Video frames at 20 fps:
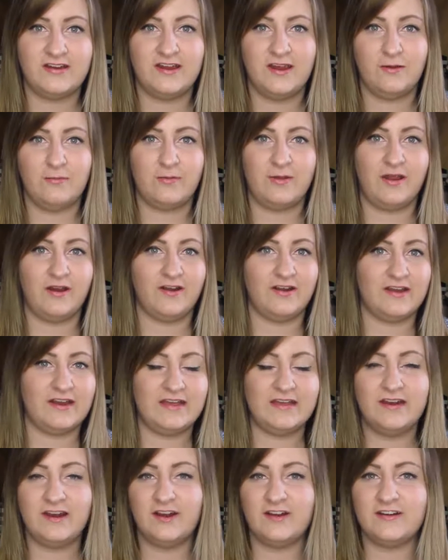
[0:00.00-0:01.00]
here we are at
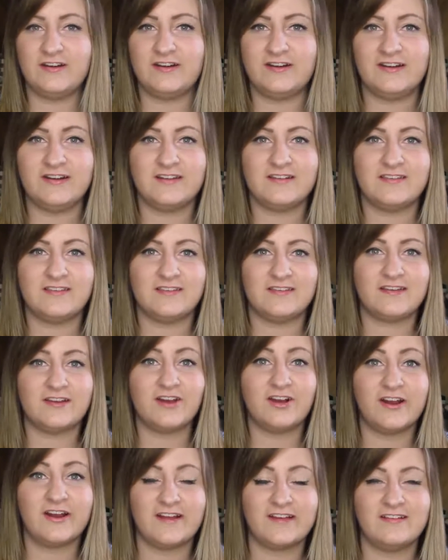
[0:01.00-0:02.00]
800. It's
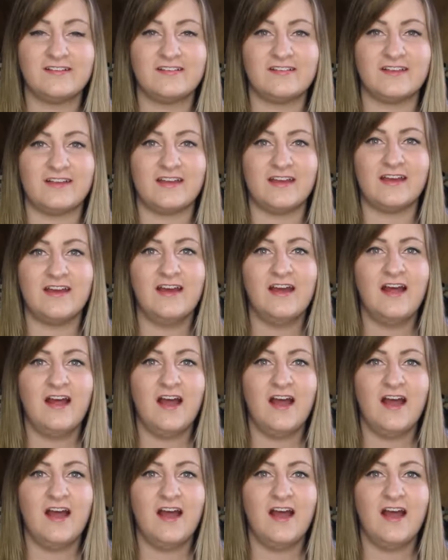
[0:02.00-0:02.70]
crazy.